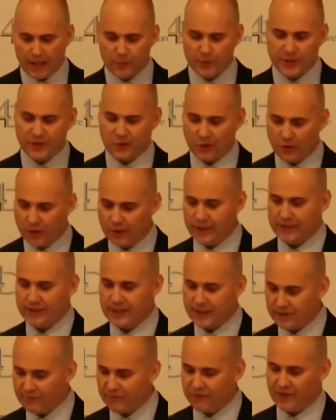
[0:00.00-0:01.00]
And we try
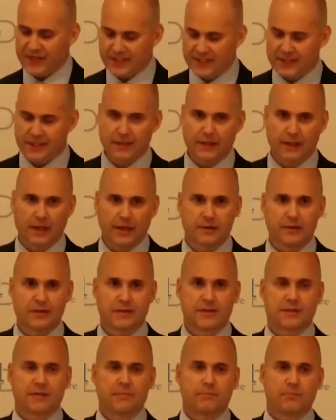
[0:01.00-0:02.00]
and invest in
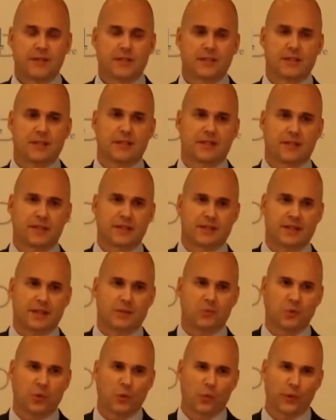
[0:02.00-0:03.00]
those businesses
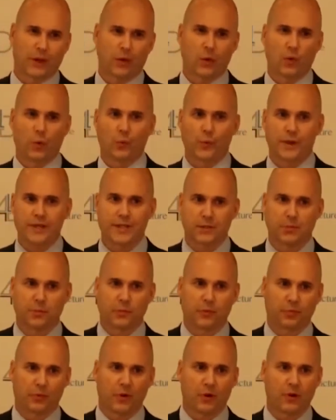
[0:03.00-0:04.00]
at what we call
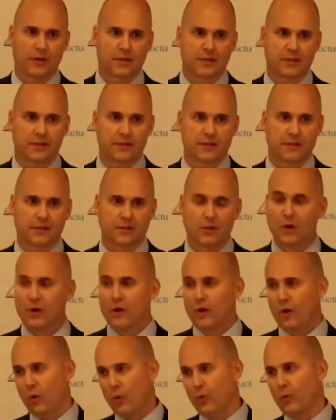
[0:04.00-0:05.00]
reasonable prices,
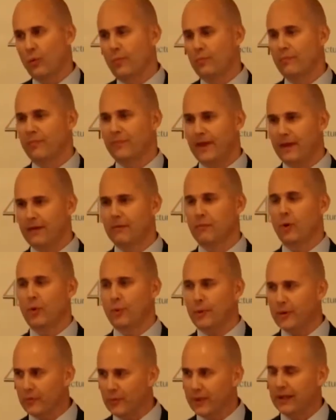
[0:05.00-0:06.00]
or that
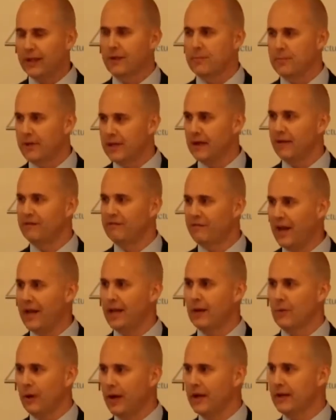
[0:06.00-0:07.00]
what we really mean are
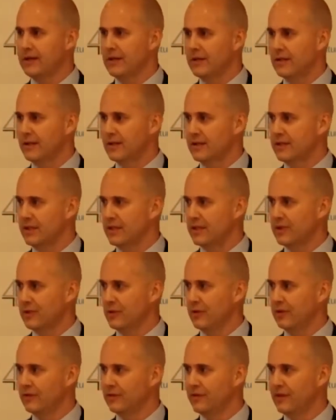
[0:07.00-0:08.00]
valuations that
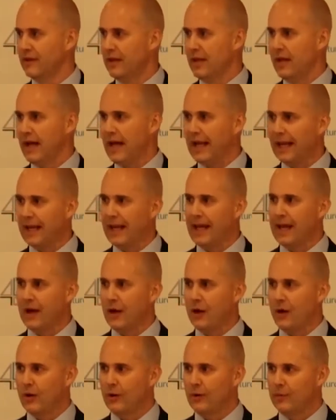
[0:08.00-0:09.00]
sort of
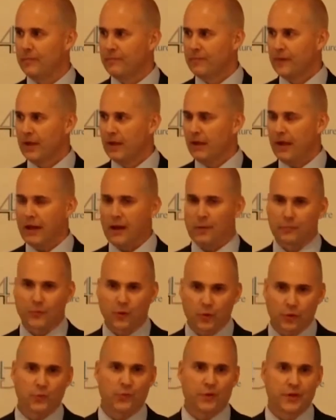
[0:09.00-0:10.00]
allow
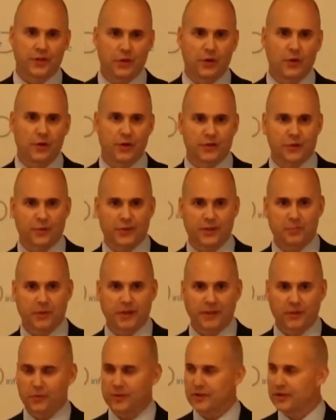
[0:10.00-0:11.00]
good returns or
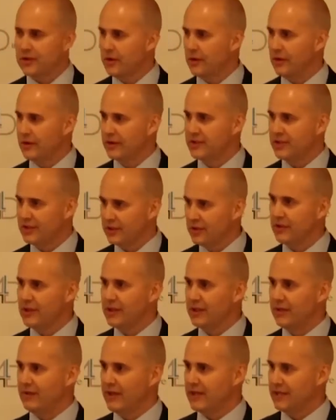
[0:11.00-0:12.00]
expected returns to
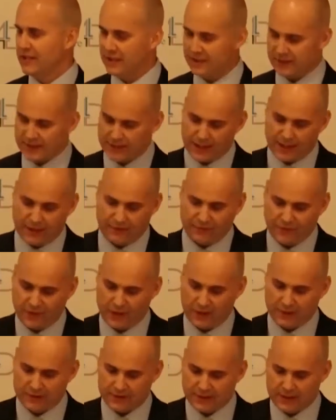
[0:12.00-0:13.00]
the investors in our
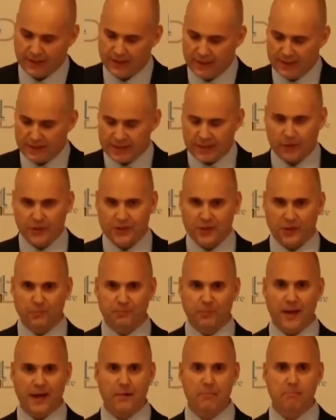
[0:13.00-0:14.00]
funds. So it's
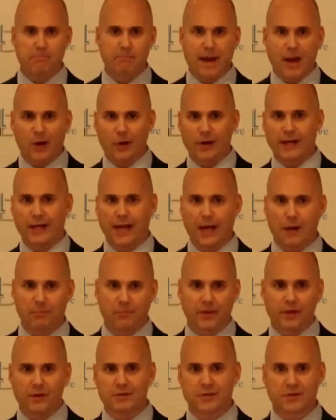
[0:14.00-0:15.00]
about marrying
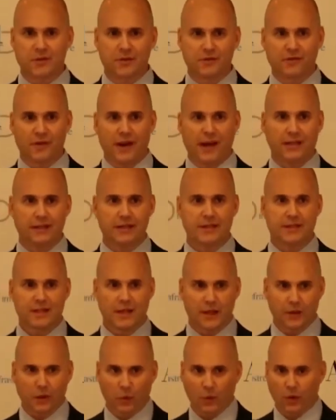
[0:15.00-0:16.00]
up those two factors,
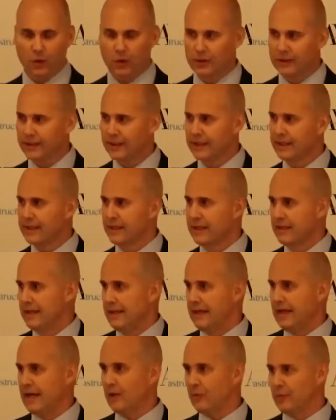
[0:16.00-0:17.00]
so quality
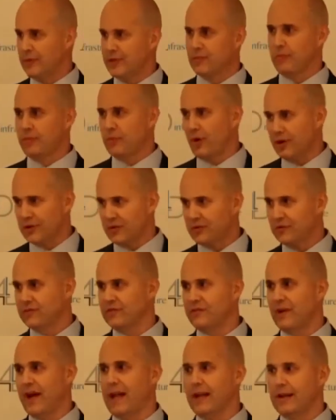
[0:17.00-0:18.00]
and reasonable price or
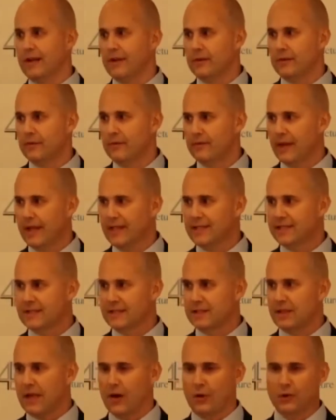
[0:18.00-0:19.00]
value.
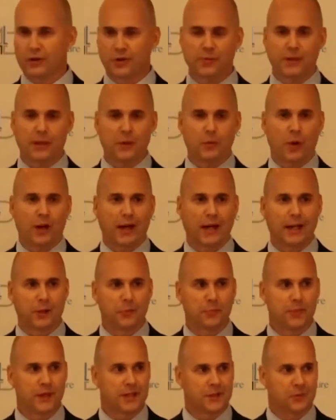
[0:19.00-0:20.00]
That's ultimately what
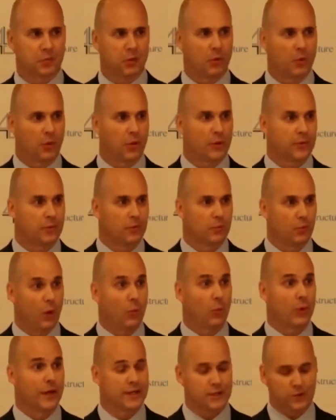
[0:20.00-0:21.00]
underpins
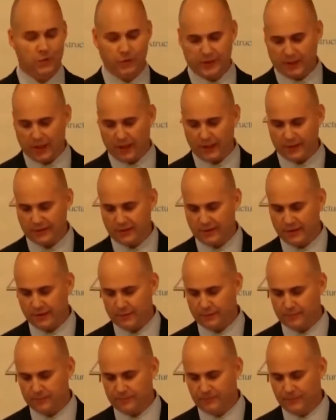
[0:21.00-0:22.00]
what we do at
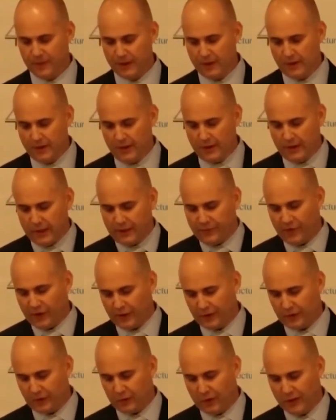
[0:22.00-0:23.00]
Touchstone. And if
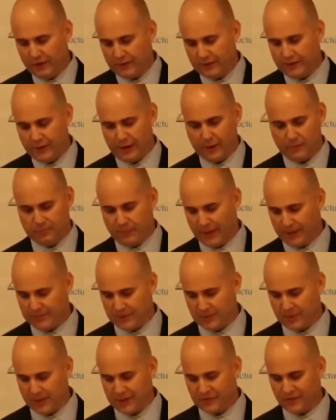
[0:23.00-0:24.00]
I can quote,
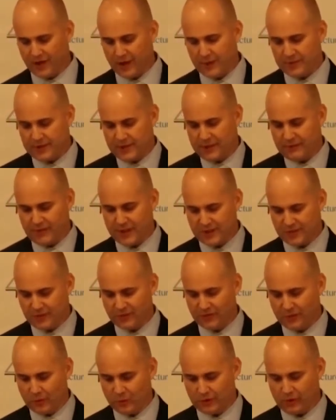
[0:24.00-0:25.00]
perhaps the most famous
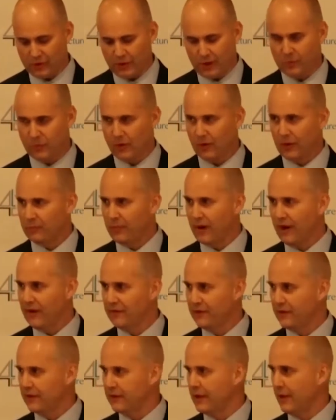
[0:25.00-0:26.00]
investor of all time, Warren
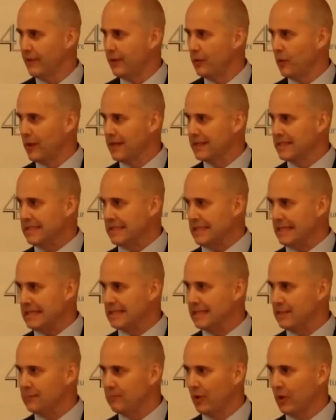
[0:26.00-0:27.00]
Buffett, he once
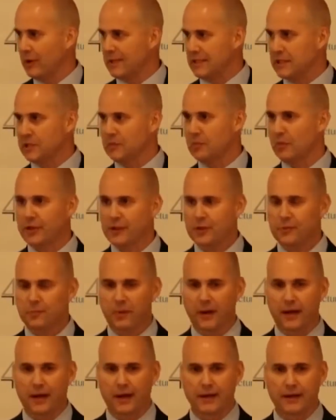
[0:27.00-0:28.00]
said that price is what you
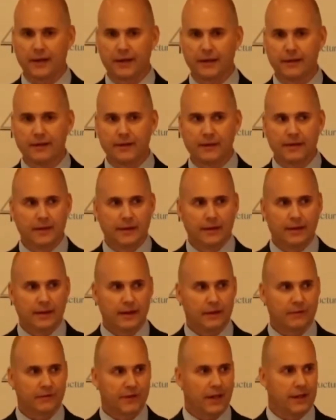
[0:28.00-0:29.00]
pay
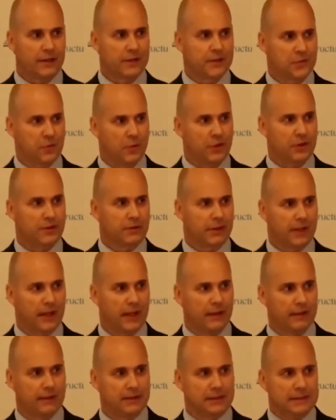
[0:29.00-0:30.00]
and value is what you
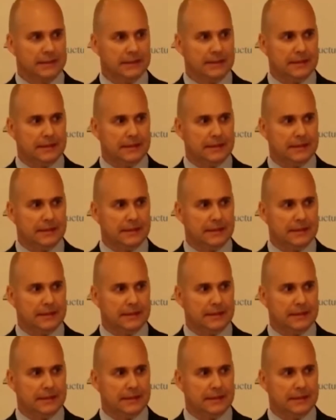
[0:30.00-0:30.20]
get.